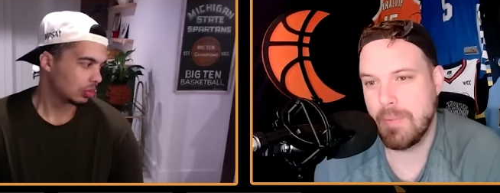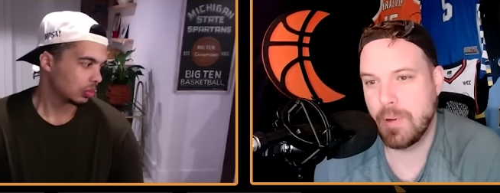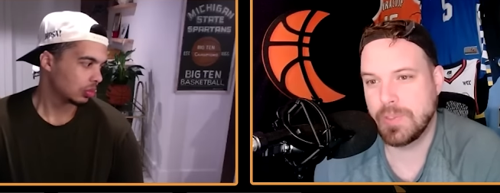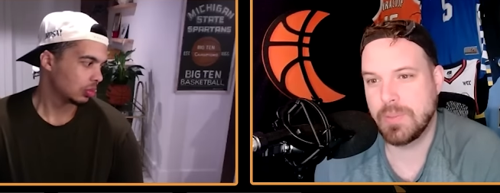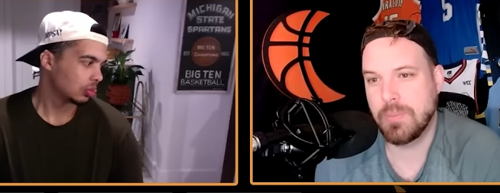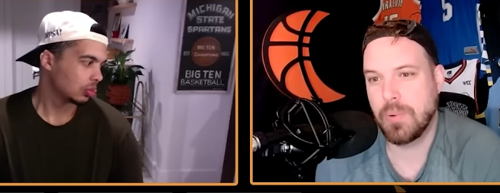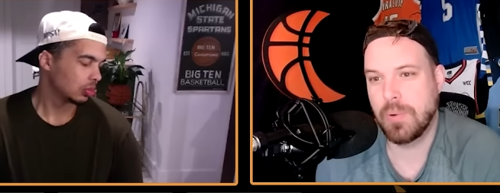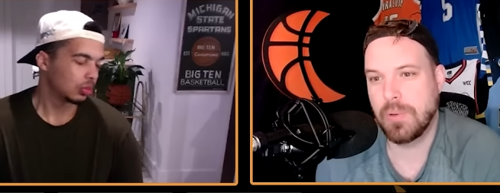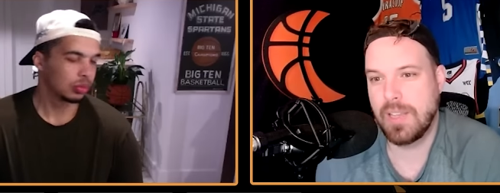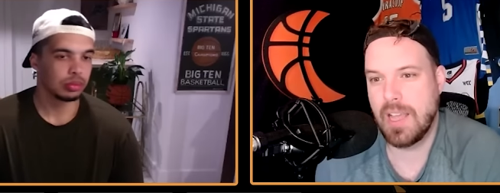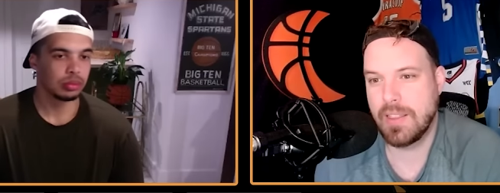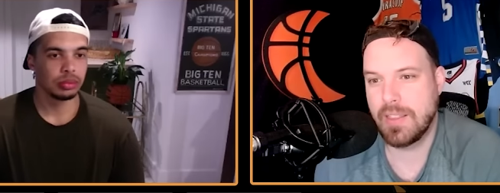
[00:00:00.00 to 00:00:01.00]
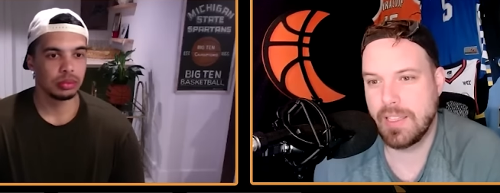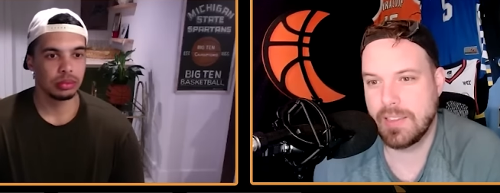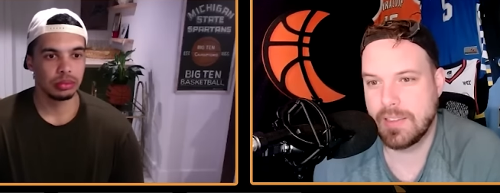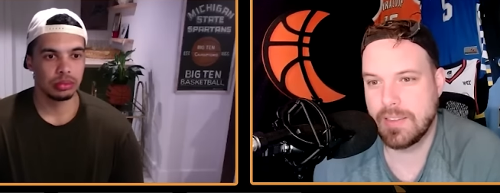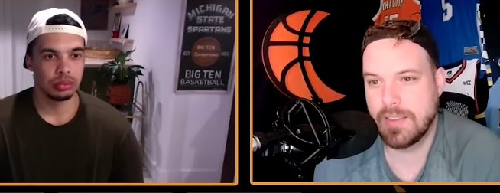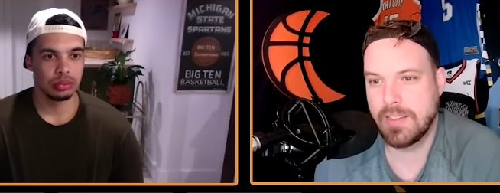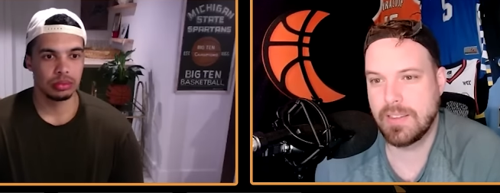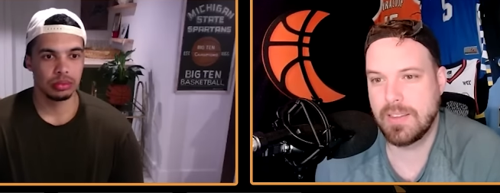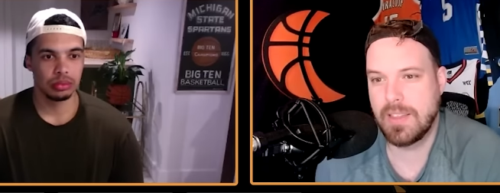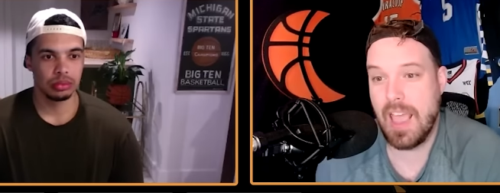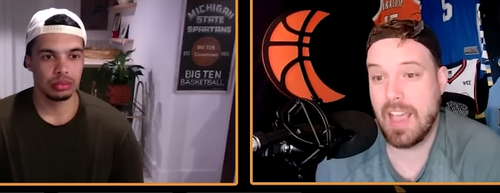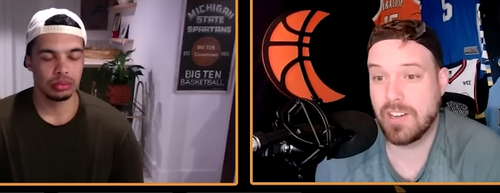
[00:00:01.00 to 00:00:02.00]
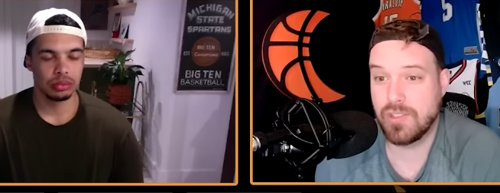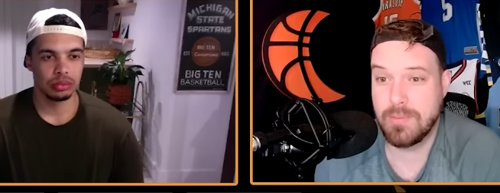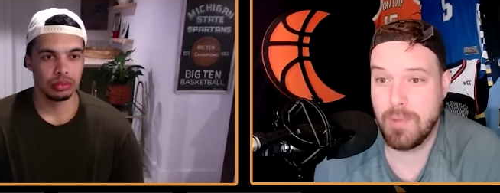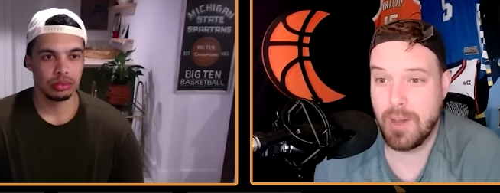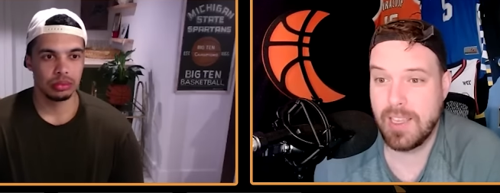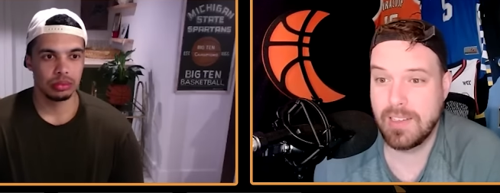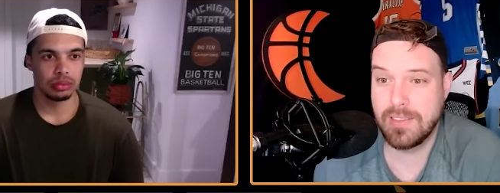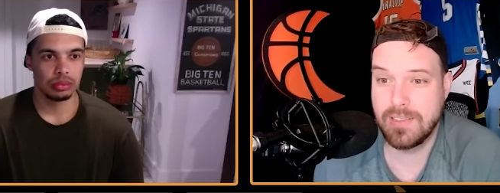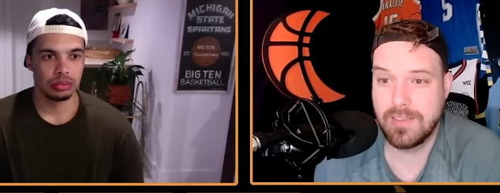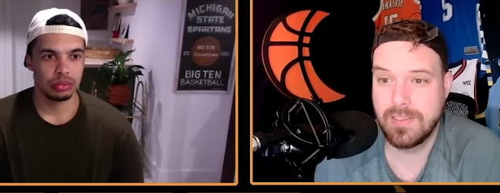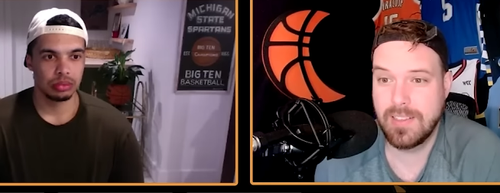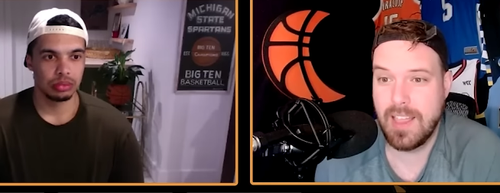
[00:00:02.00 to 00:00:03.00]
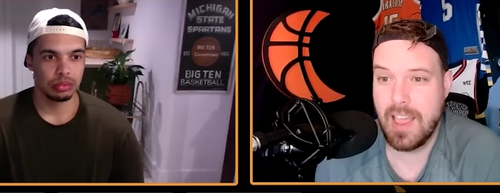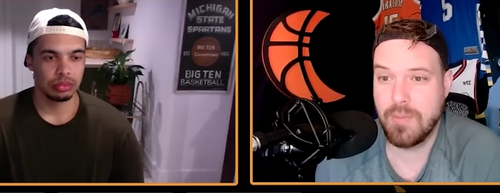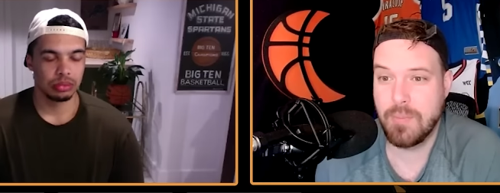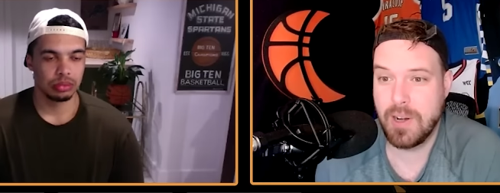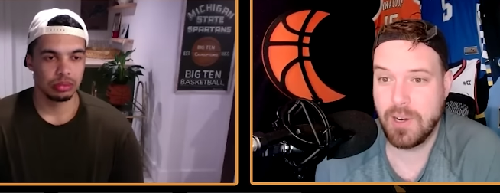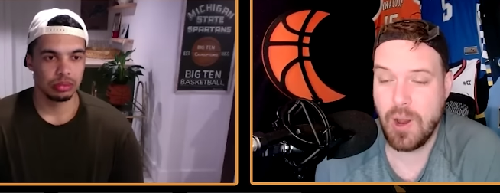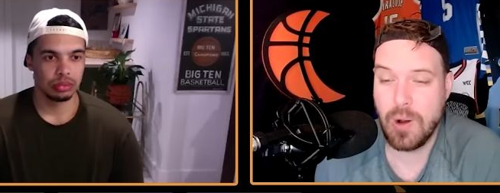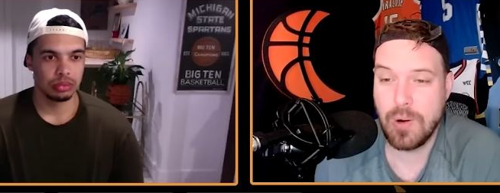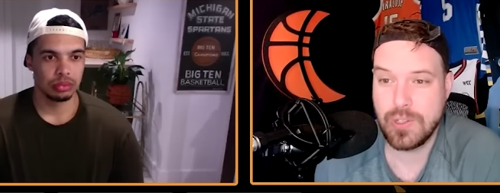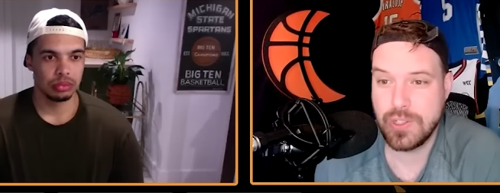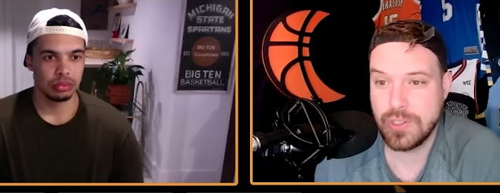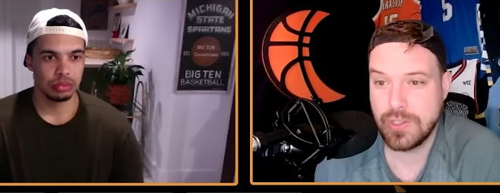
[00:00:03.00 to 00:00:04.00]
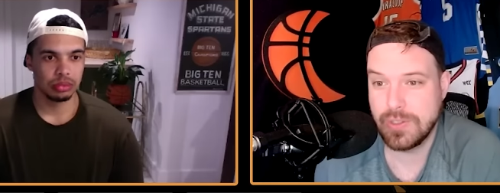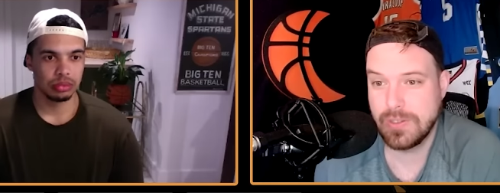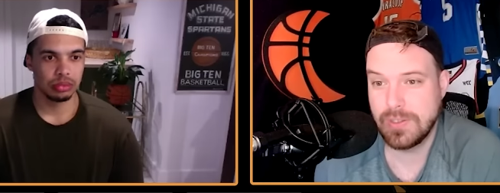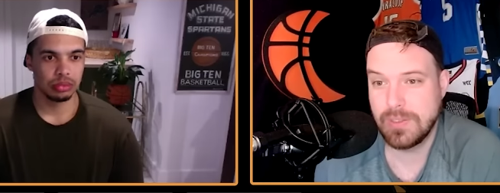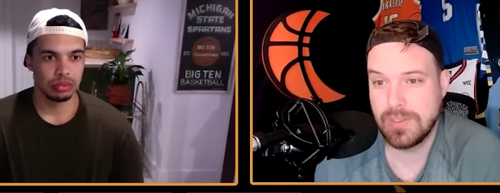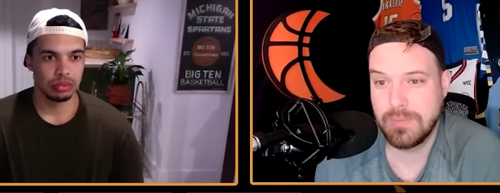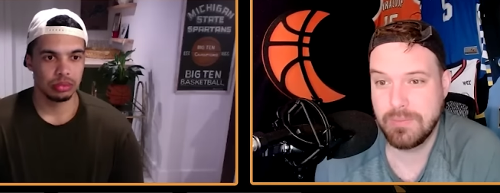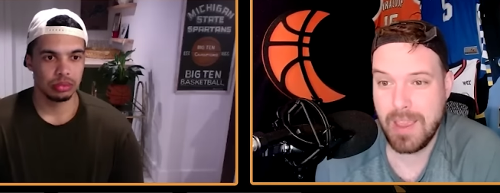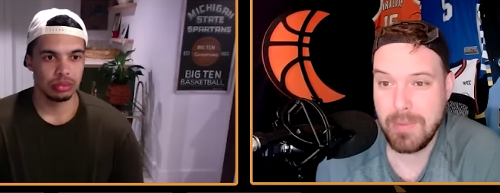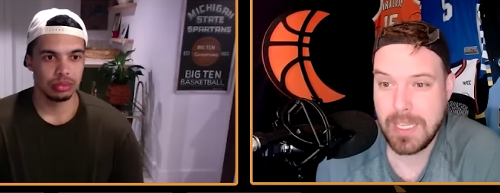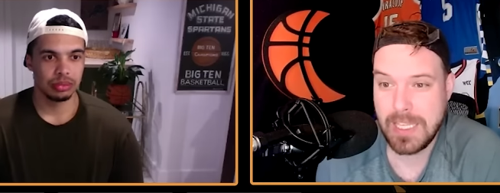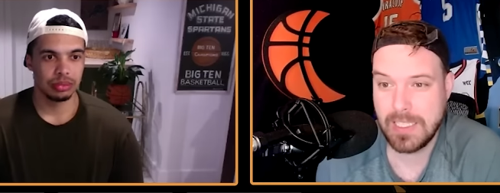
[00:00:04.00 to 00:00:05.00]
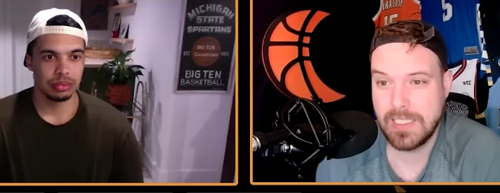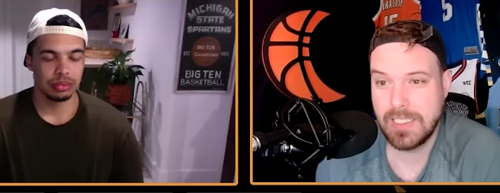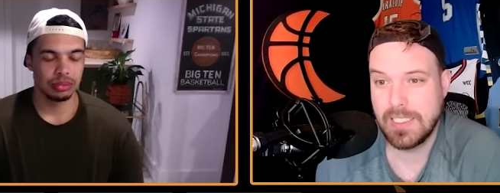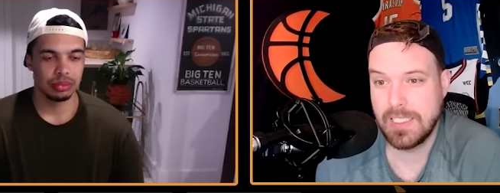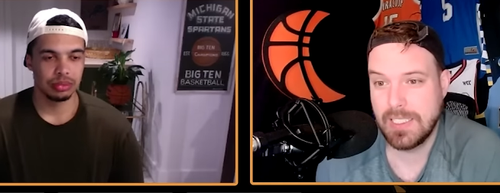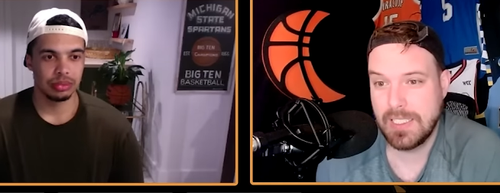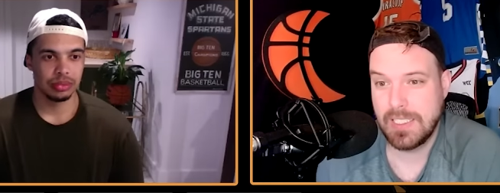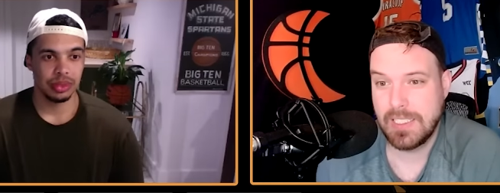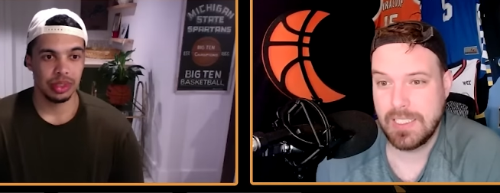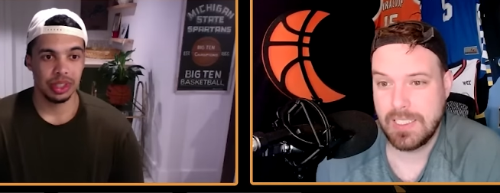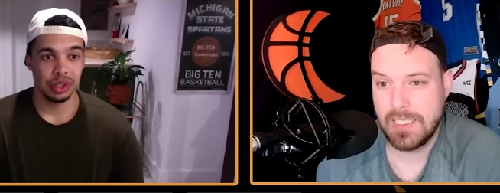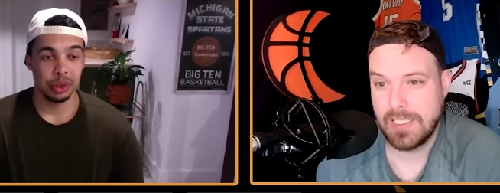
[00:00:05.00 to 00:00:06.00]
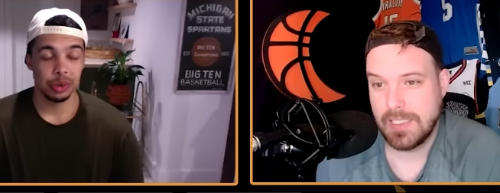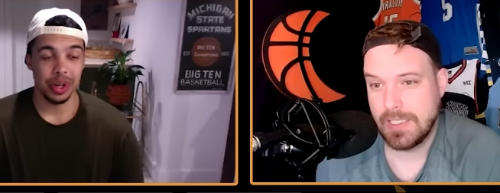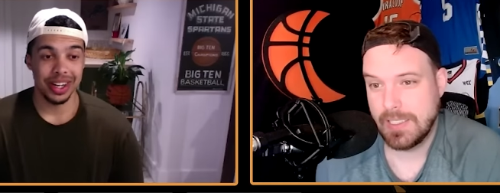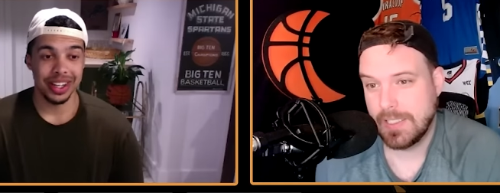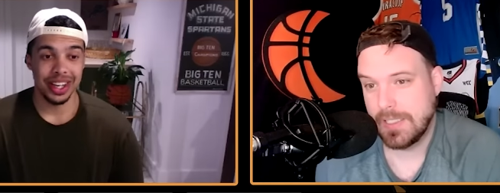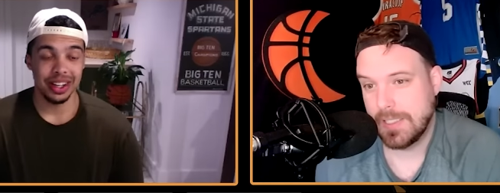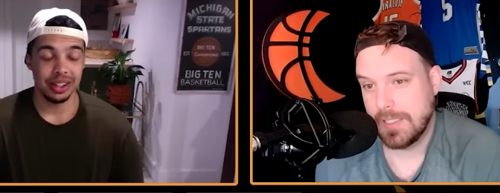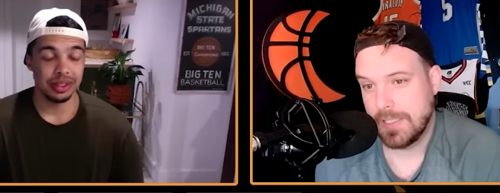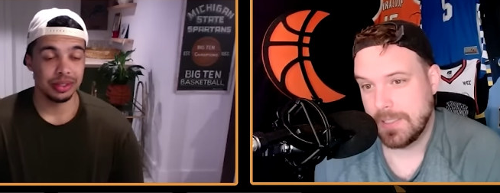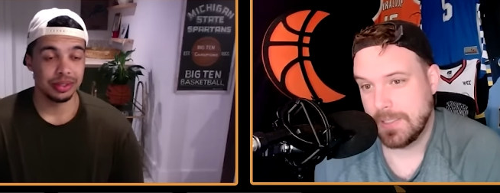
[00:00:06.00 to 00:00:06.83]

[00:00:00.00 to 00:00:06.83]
Speaker 1: most importantly, I think they actually might have a better coach. Maybe.
Speaker 2: Lose Roddy Gale.